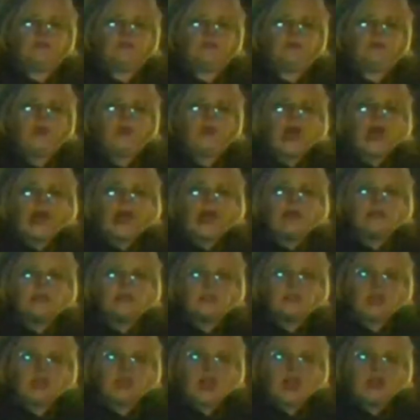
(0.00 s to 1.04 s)
bag
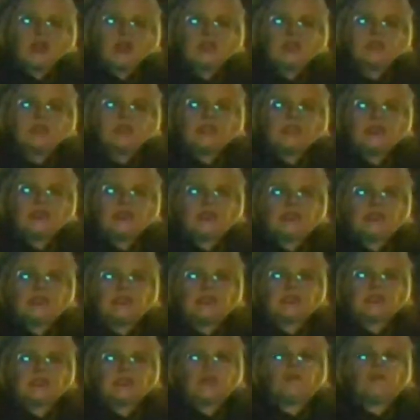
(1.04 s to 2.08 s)
to the
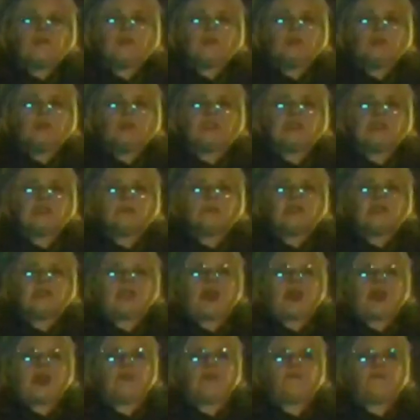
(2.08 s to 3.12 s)
uneasiness of the museum
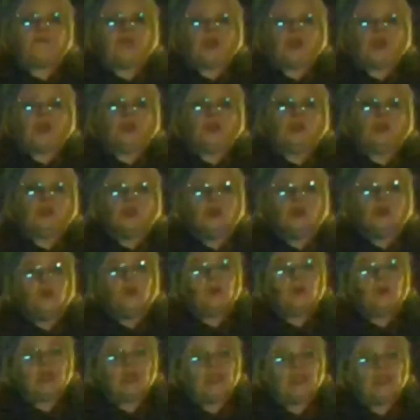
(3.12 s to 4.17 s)
staff felt
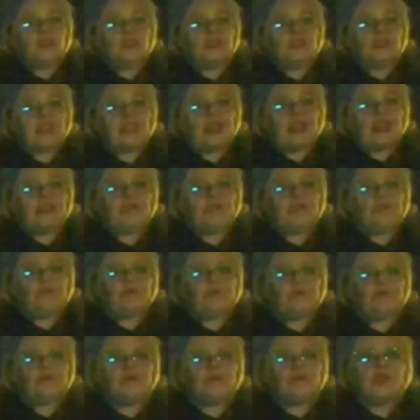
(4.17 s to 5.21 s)
when they looked at it.
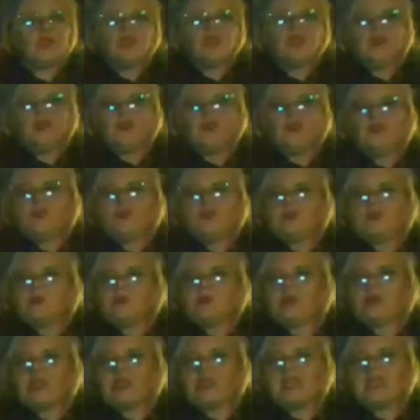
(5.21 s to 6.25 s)
Those
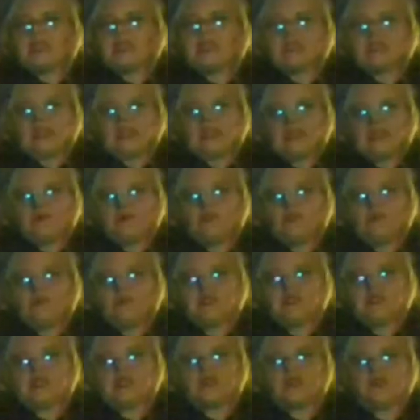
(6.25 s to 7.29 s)
working in the same room
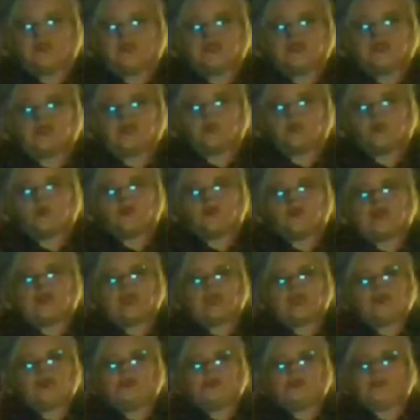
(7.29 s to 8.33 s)
as the doll swore they
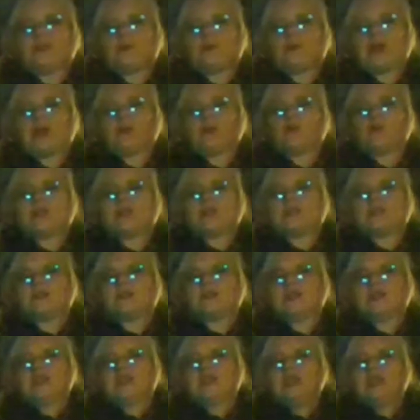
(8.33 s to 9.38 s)
heard the bag
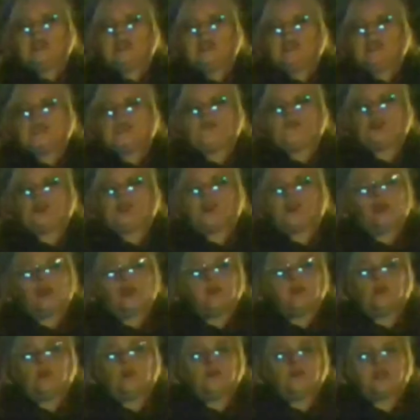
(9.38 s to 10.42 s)
rustle as if the doll had
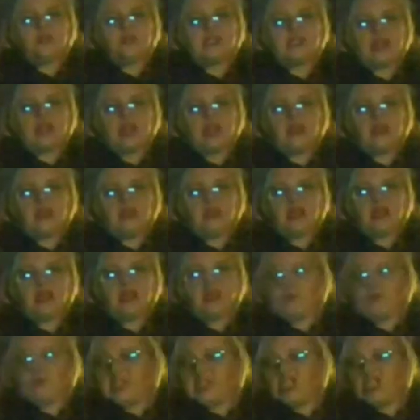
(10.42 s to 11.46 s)
moved inside, and
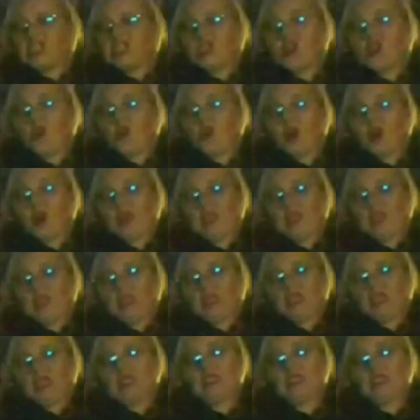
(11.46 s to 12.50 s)
it was not
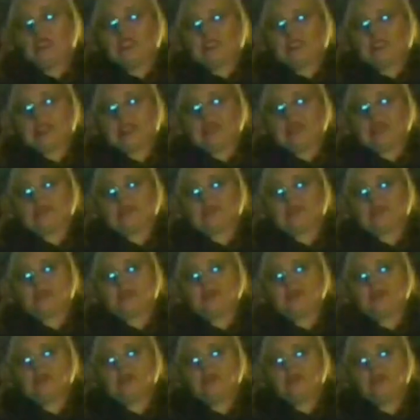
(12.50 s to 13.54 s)
insects
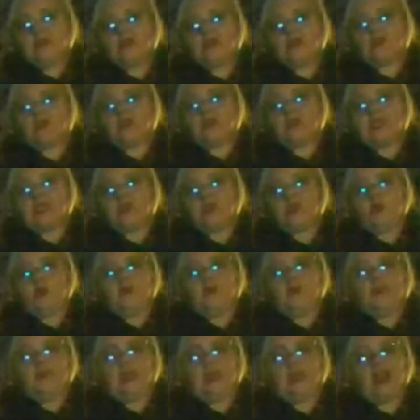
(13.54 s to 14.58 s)
causing the
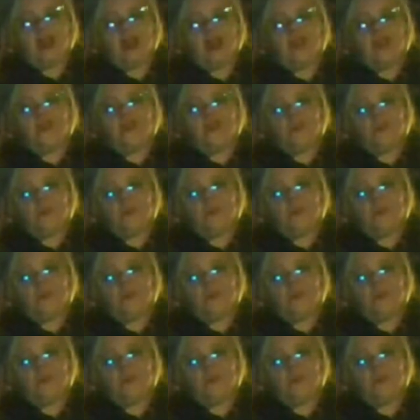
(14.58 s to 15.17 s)
movement either.